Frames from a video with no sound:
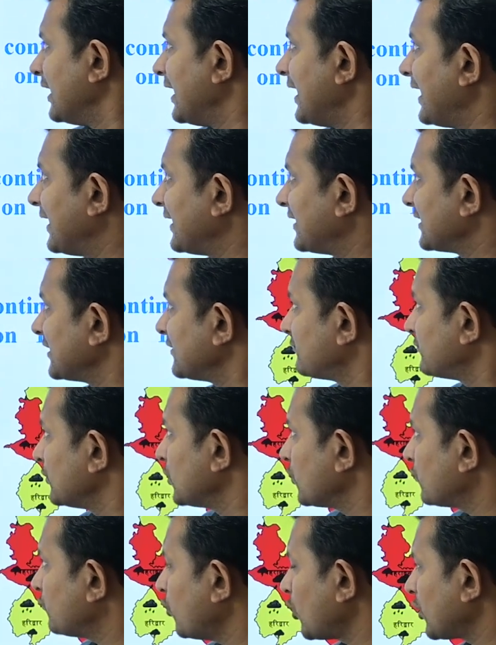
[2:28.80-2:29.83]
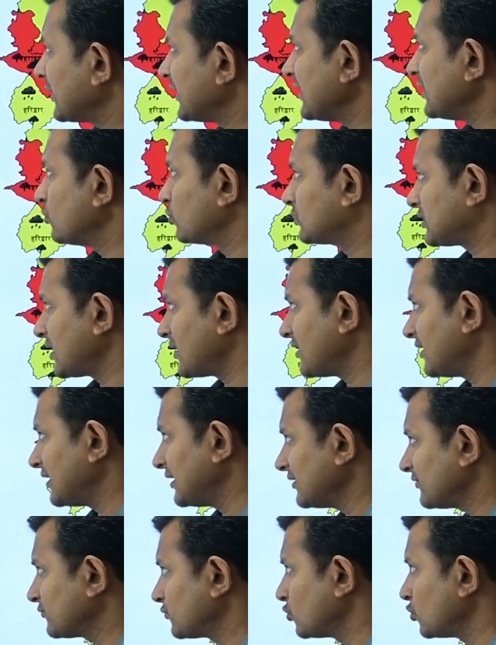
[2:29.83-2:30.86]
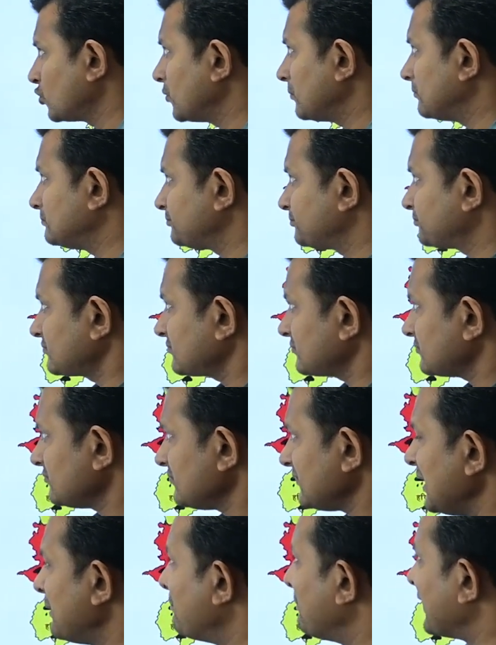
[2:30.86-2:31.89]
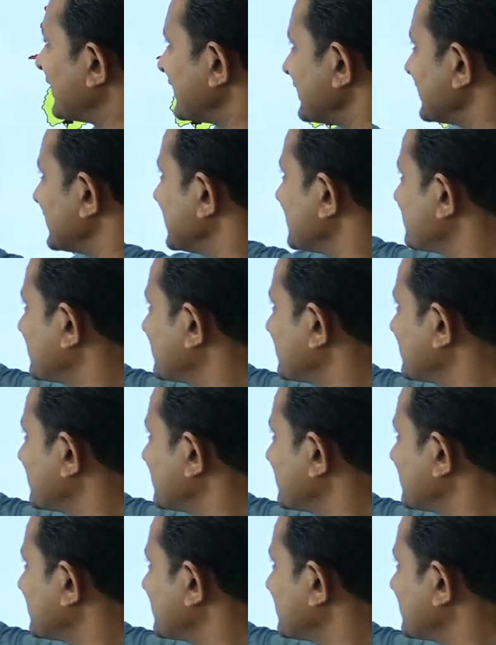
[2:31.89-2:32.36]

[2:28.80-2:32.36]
And if you look for the Uttarakhand, so mainly the